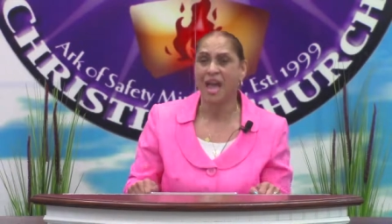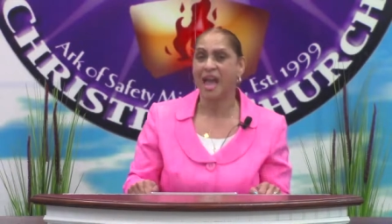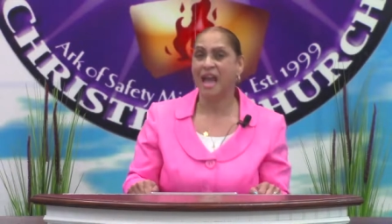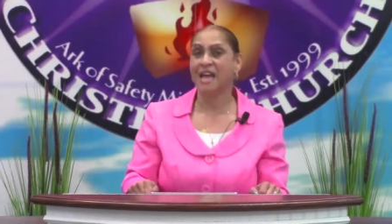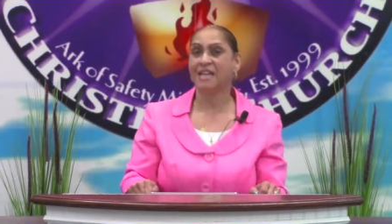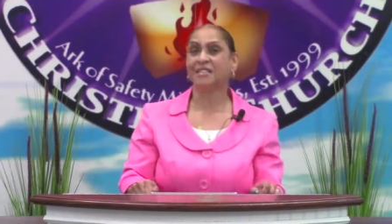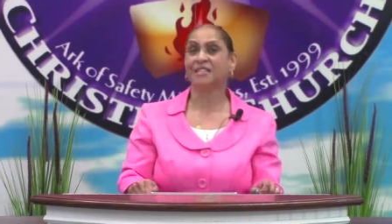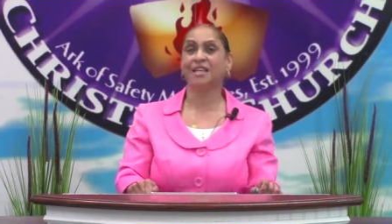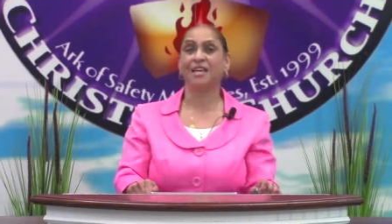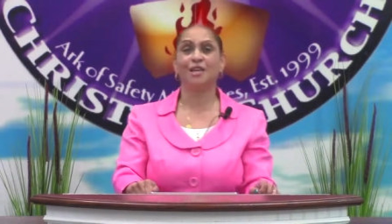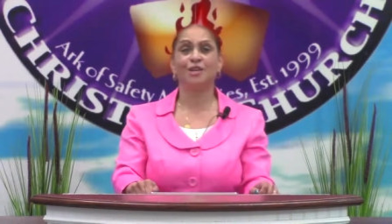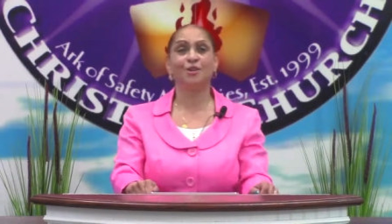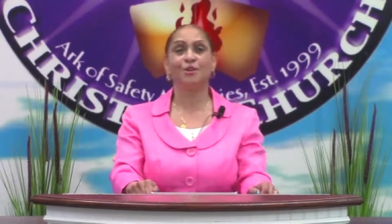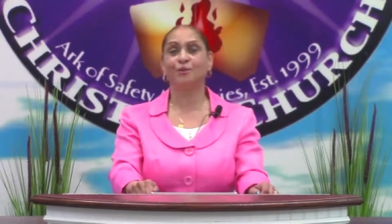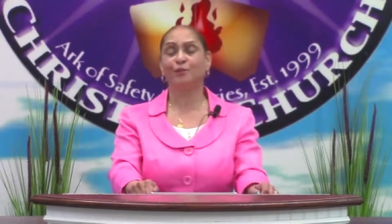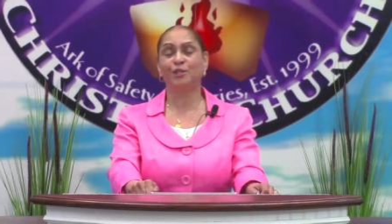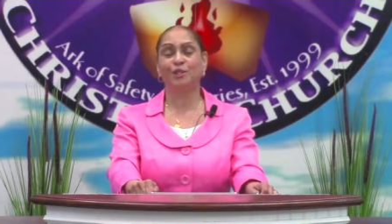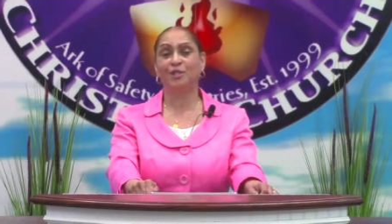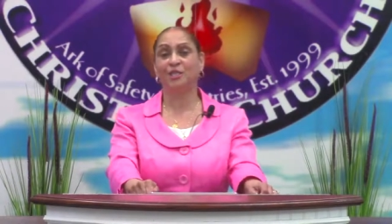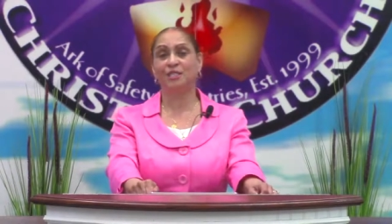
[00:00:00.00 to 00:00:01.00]
as they
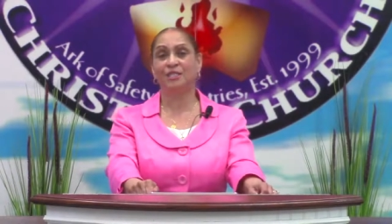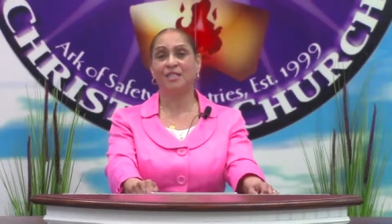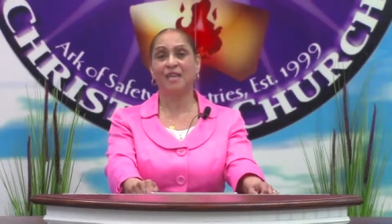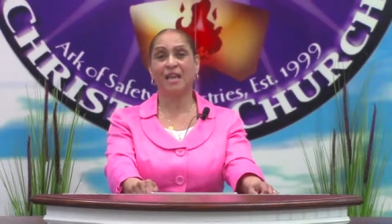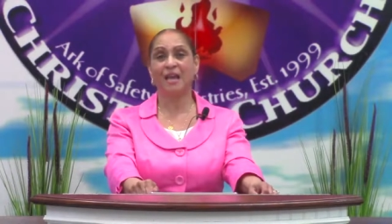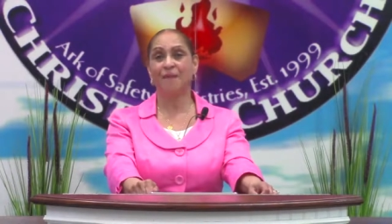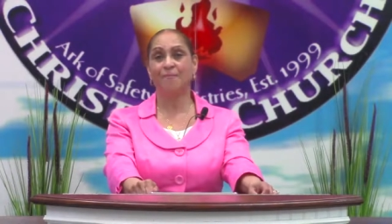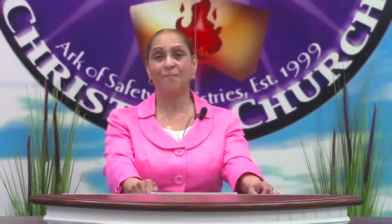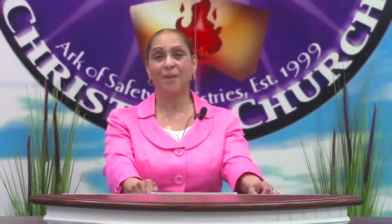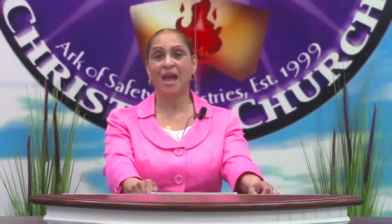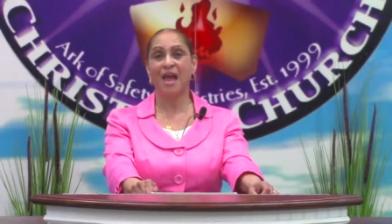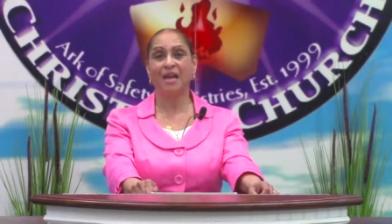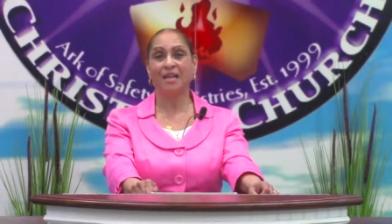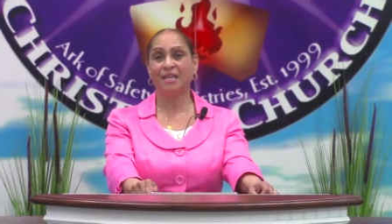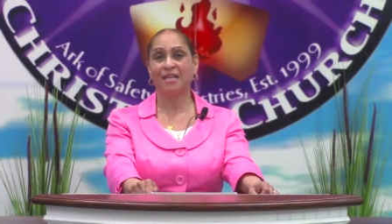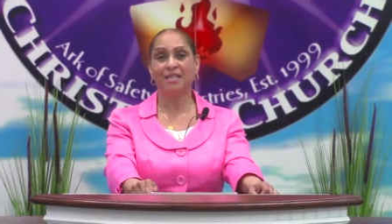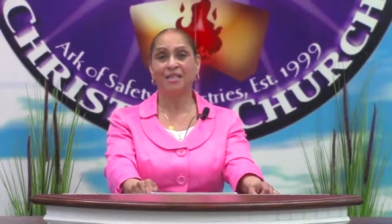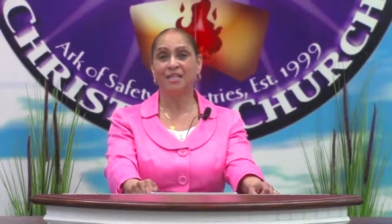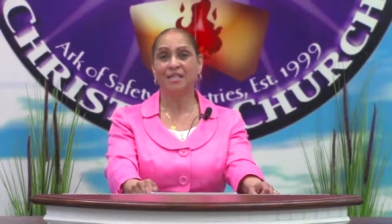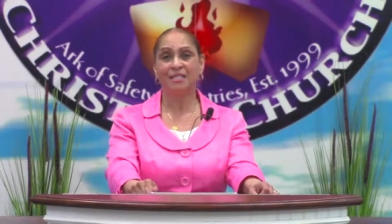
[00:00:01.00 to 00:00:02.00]
used to say
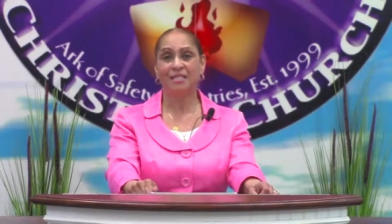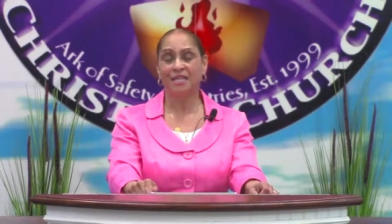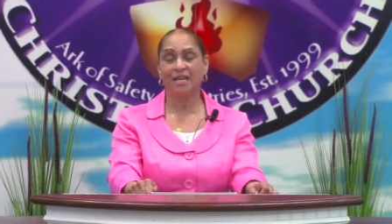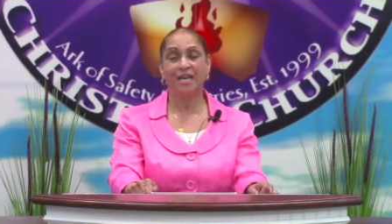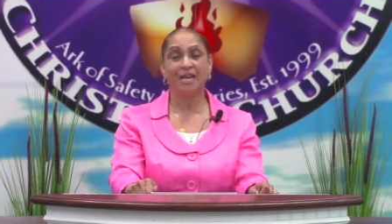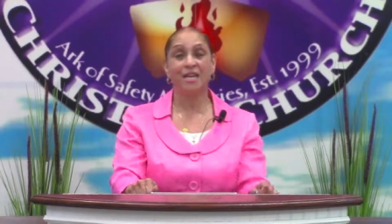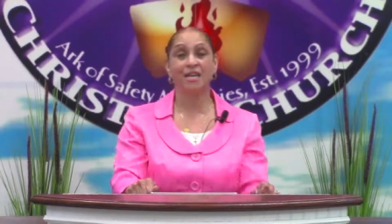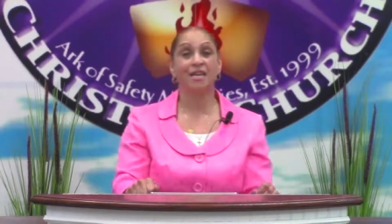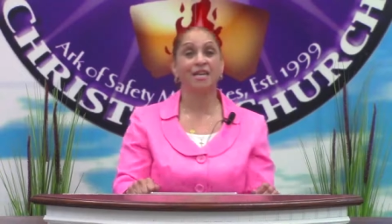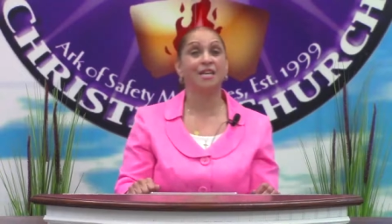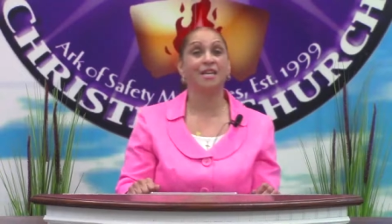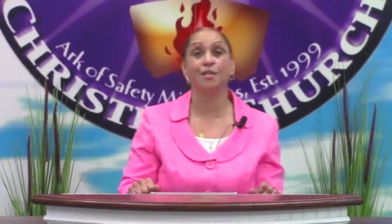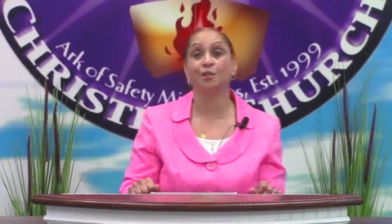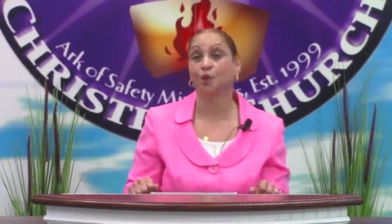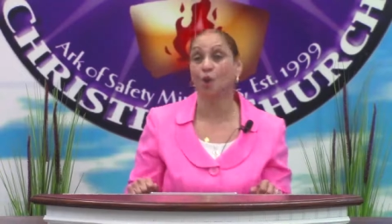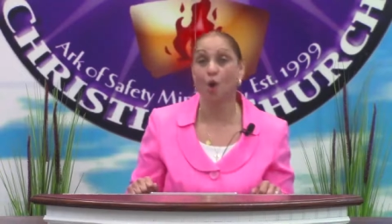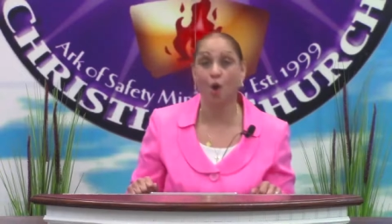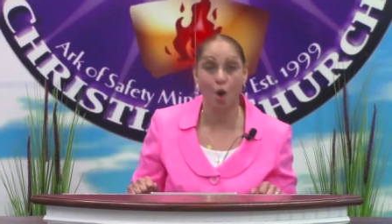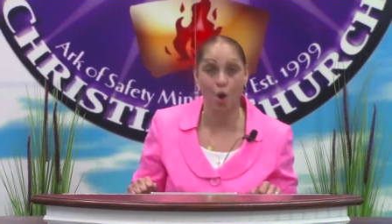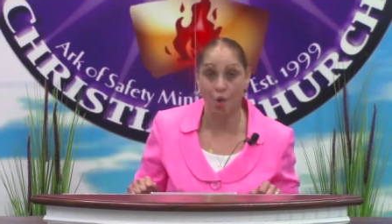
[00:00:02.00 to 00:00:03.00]
back in the day, He's
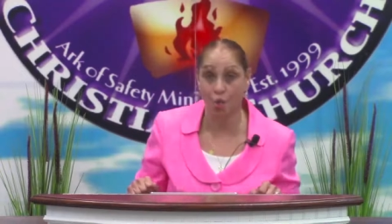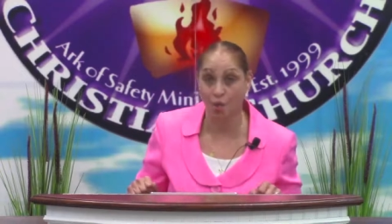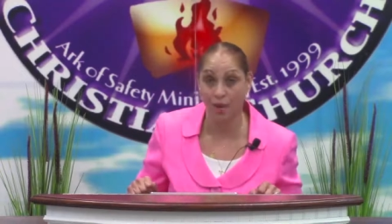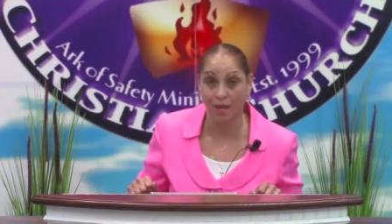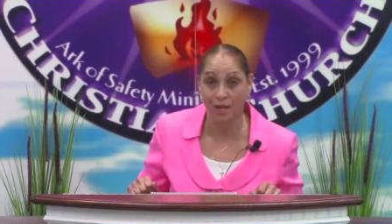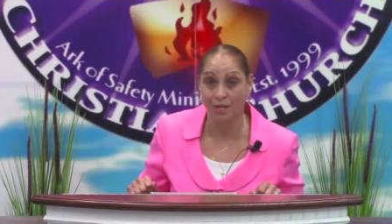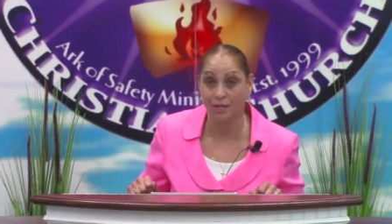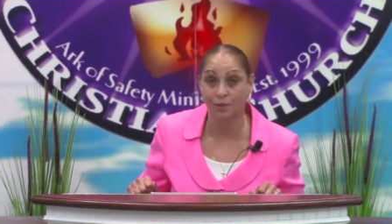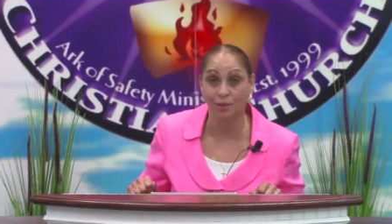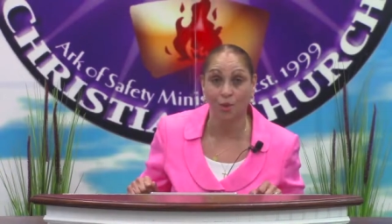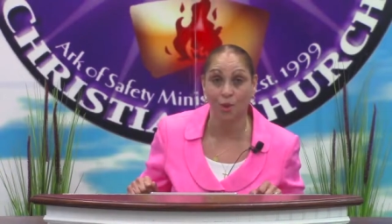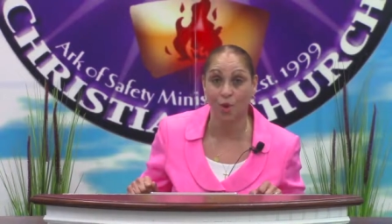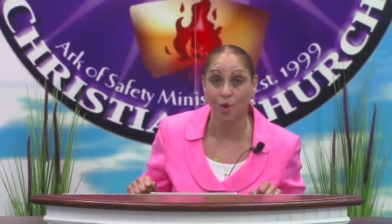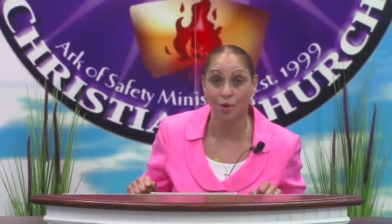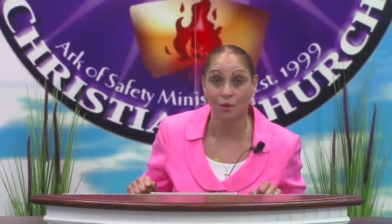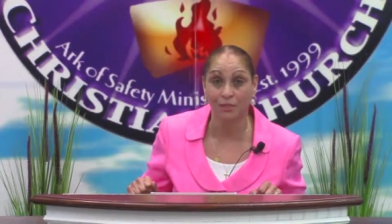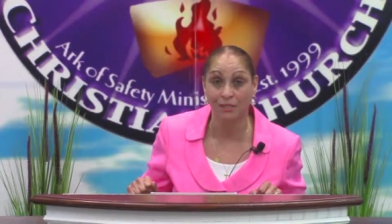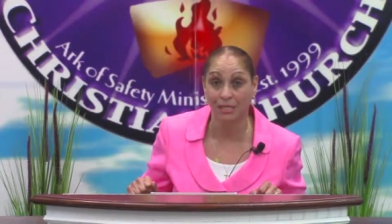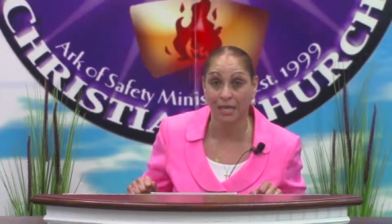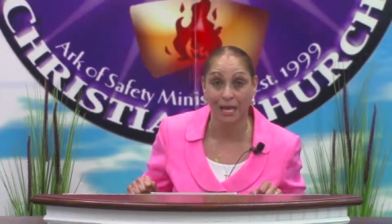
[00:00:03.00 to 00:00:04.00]
always
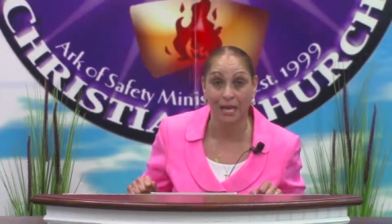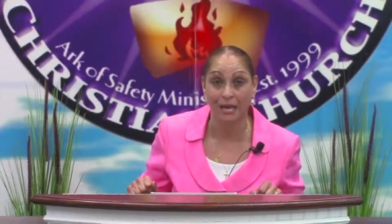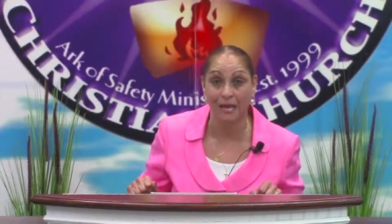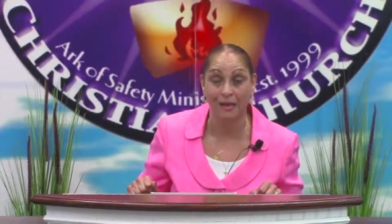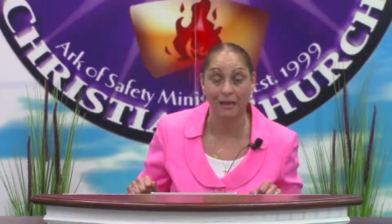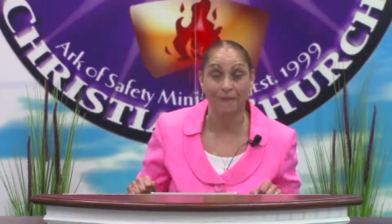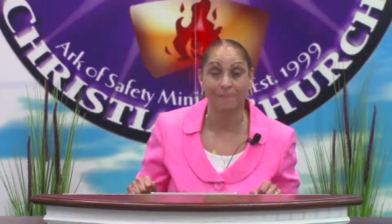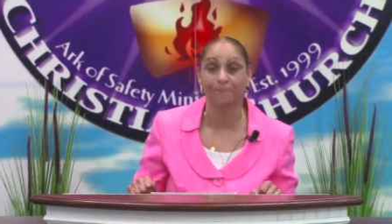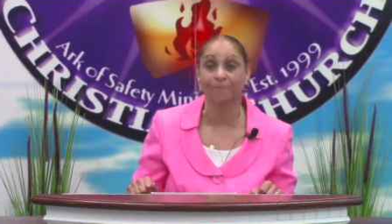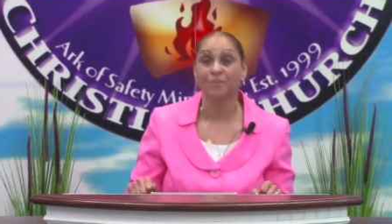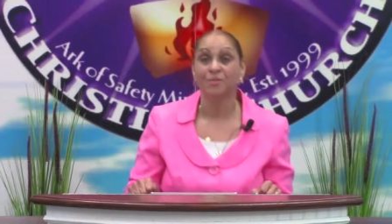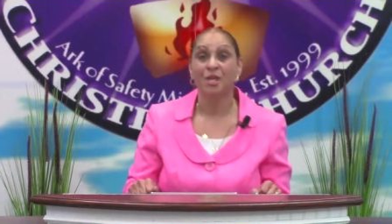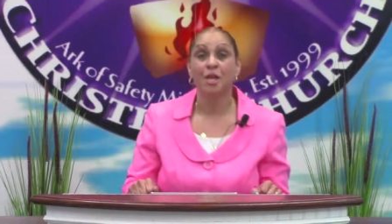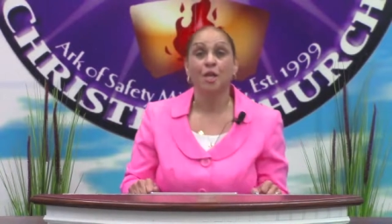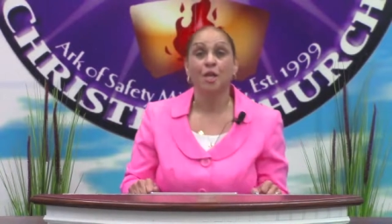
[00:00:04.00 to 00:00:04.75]
on time.